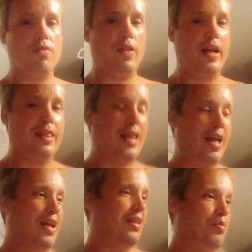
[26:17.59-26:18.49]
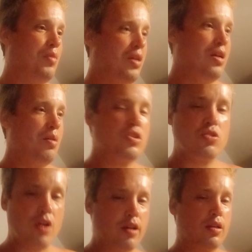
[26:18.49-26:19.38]
like that. And I'm just
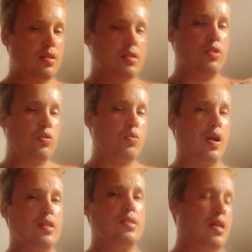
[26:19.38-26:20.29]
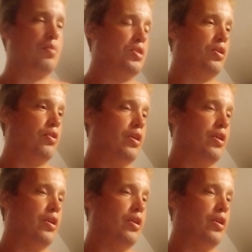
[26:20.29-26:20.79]
trying to consider the right steps here.